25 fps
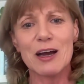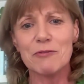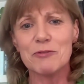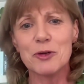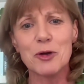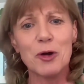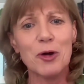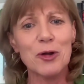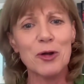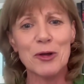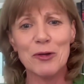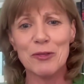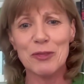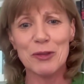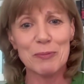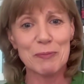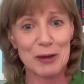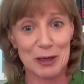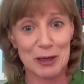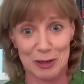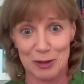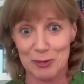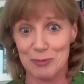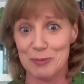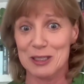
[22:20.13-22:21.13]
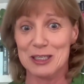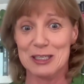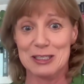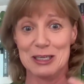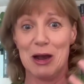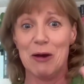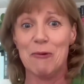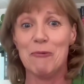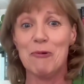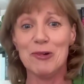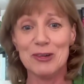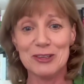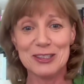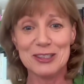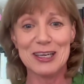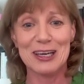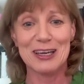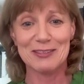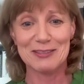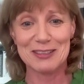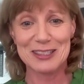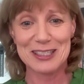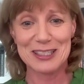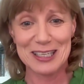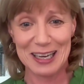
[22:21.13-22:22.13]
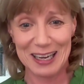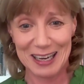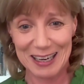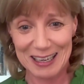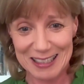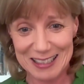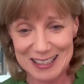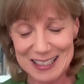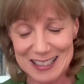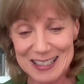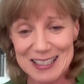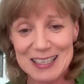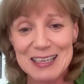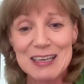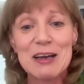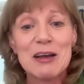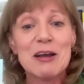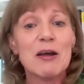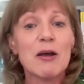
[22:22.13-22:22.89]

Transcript: I've gone on the pill because I want to have sex.